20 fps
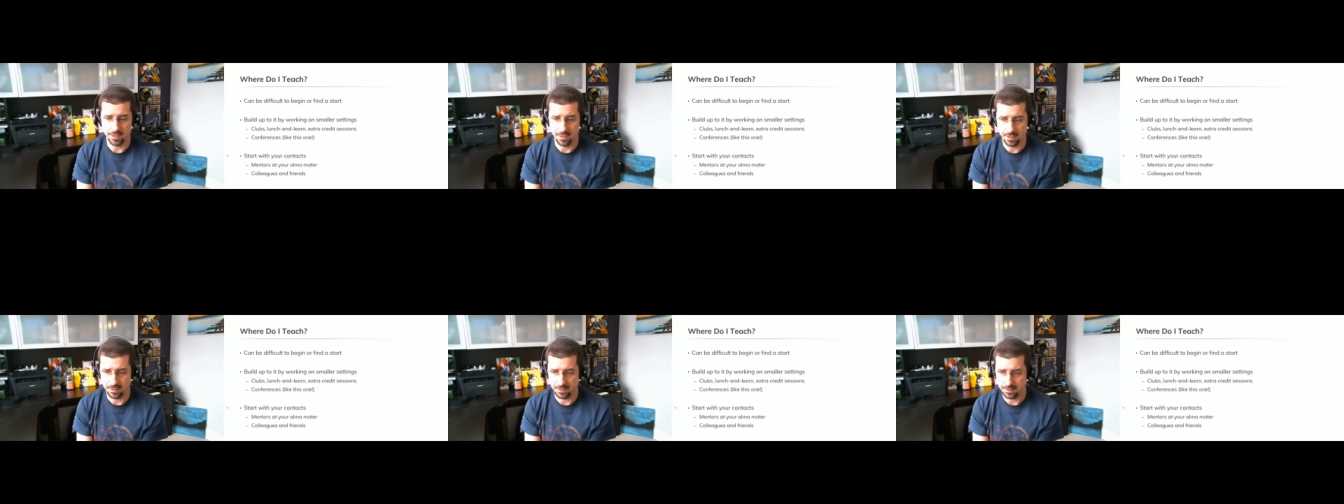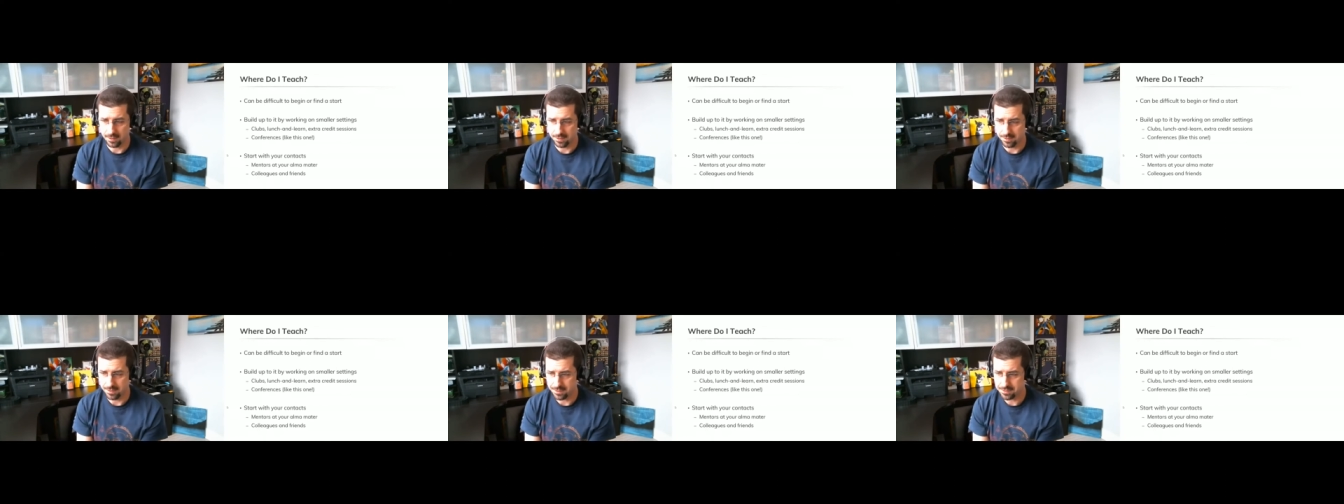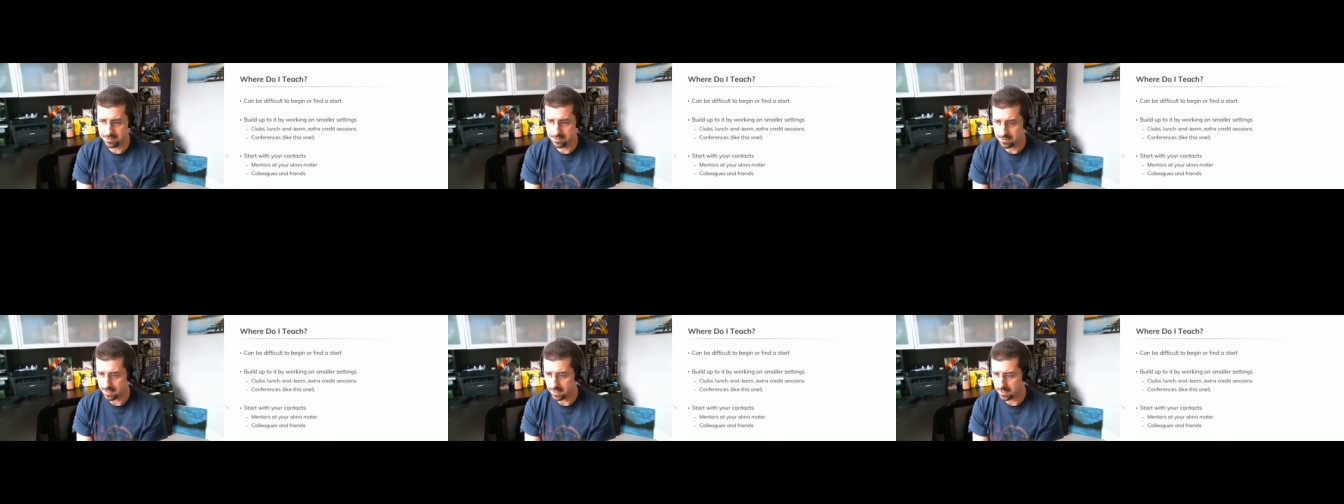and, and
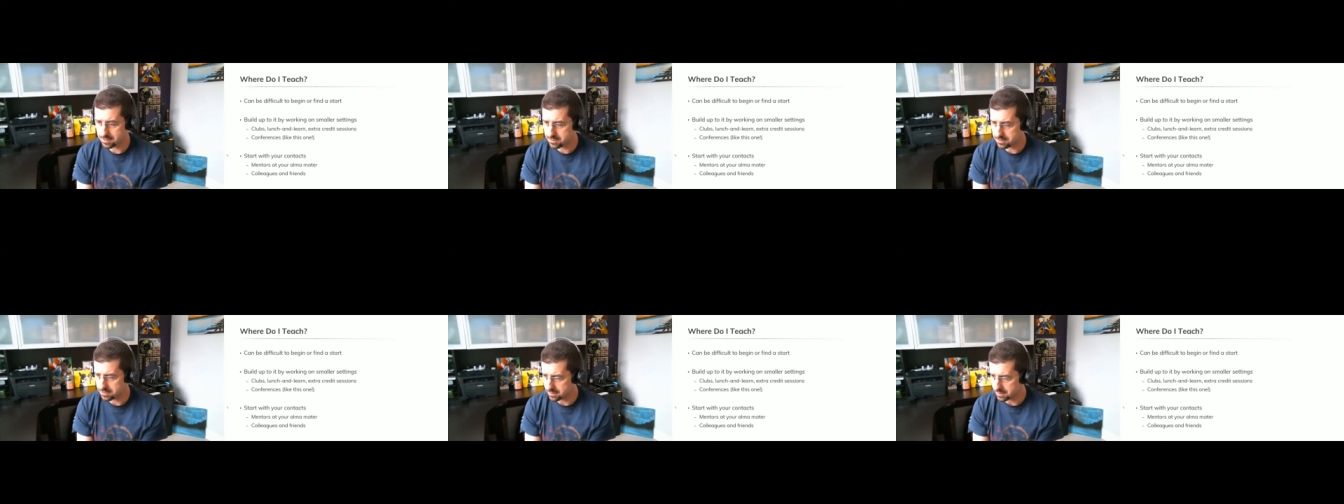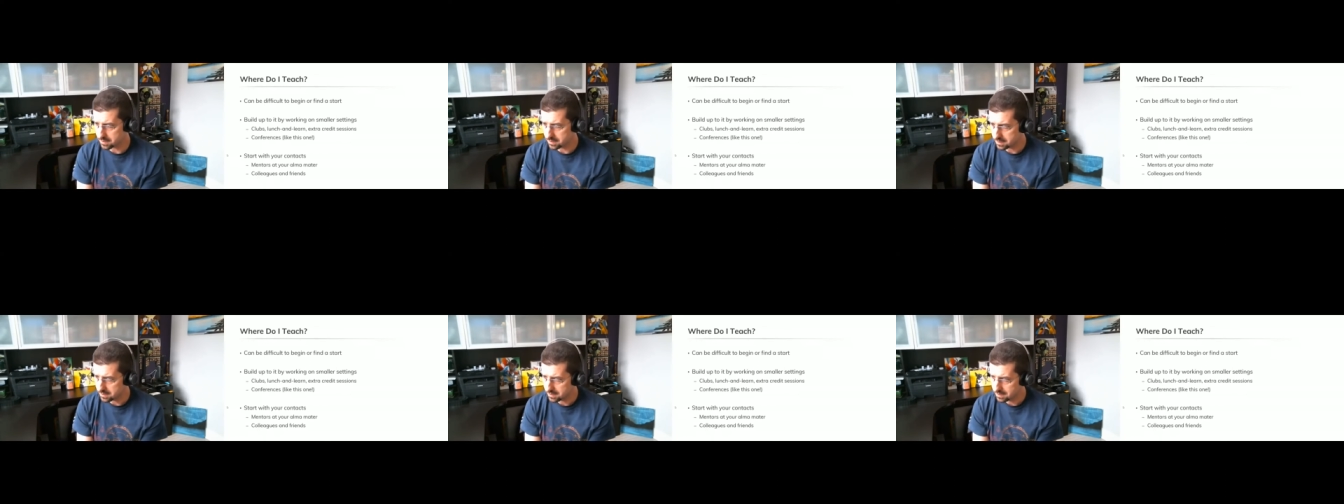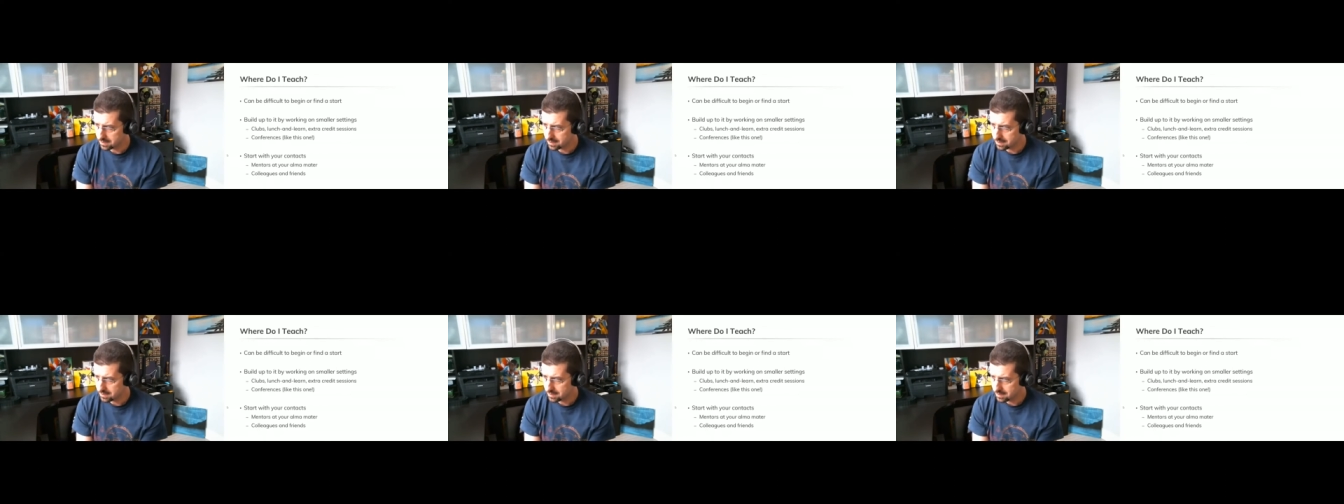this is actually
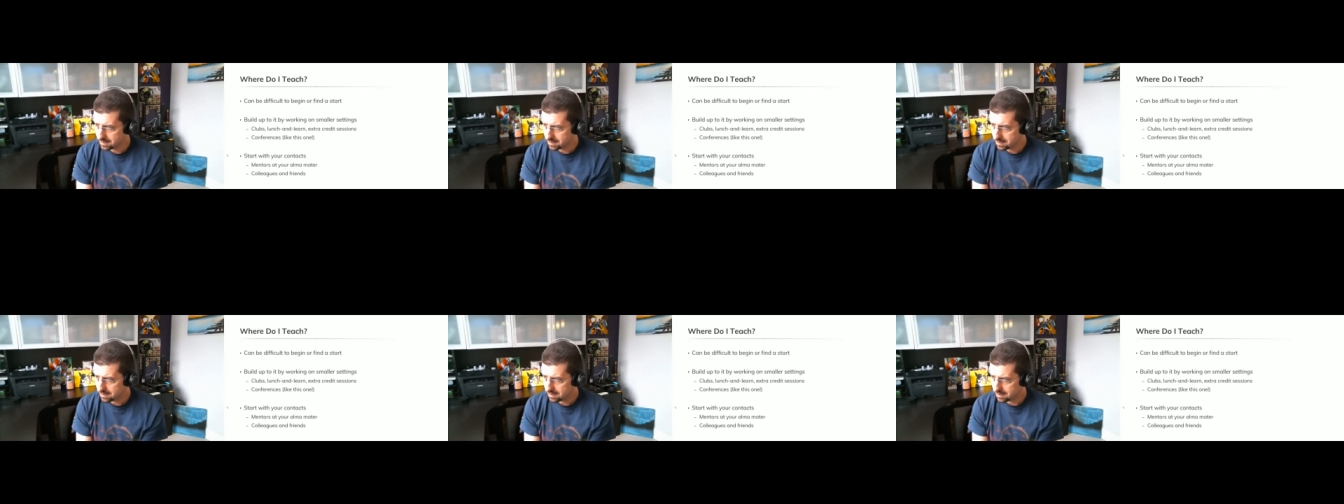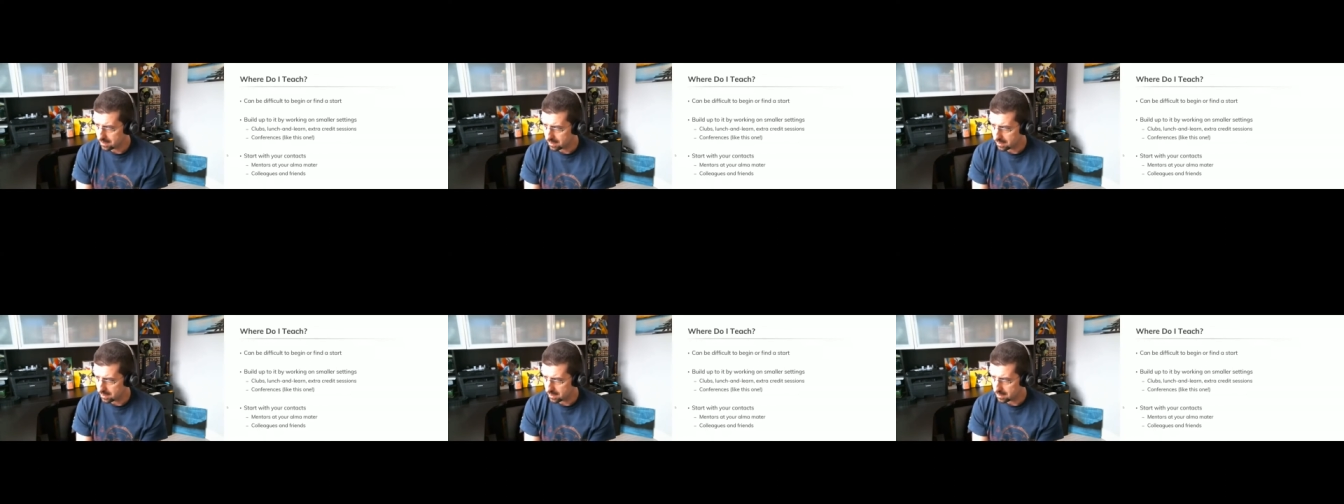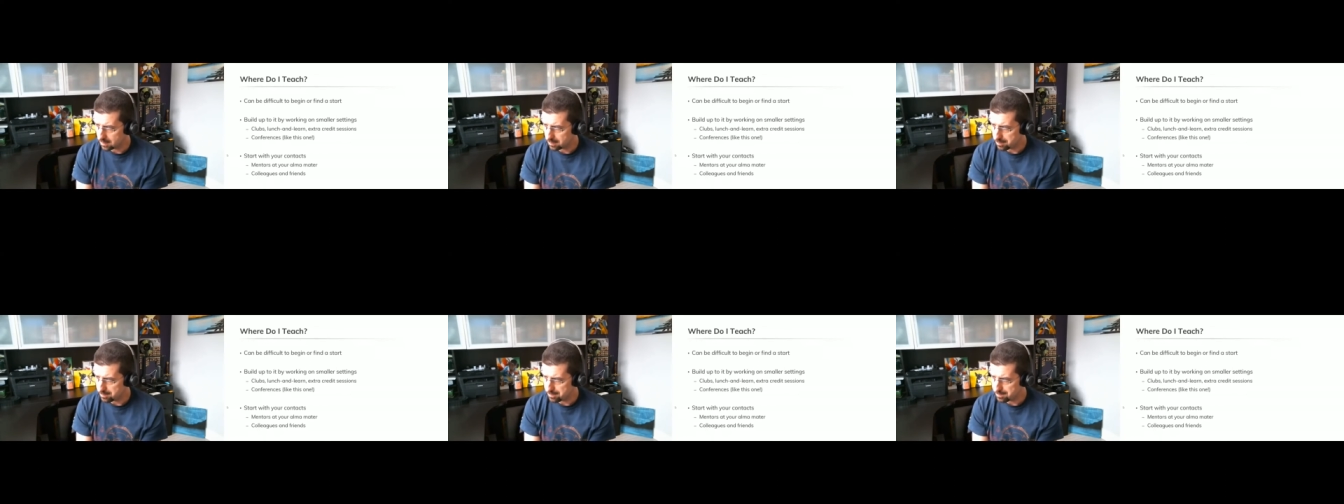
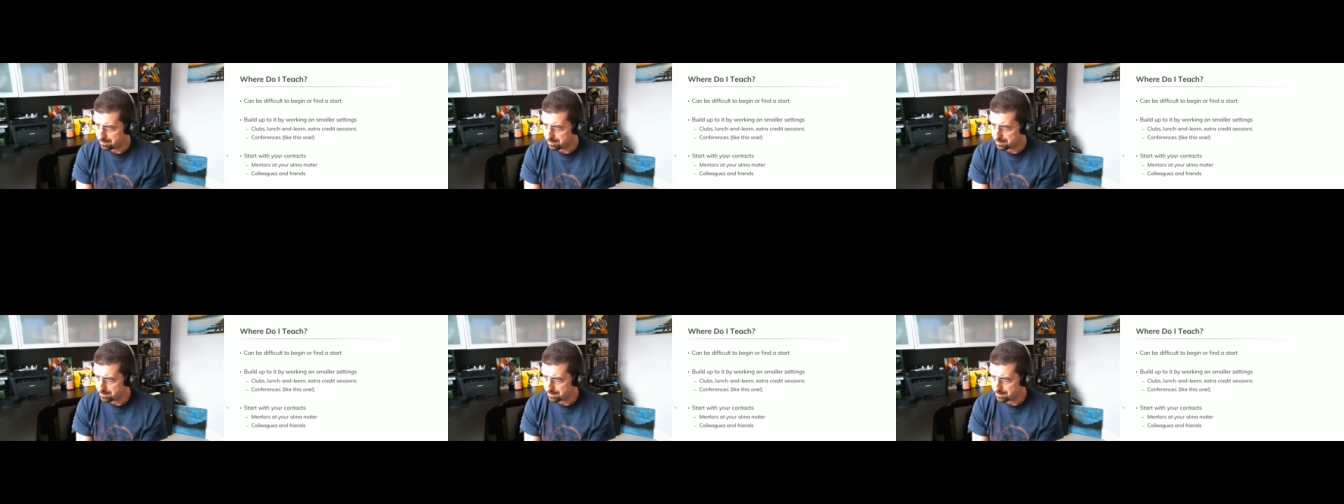um,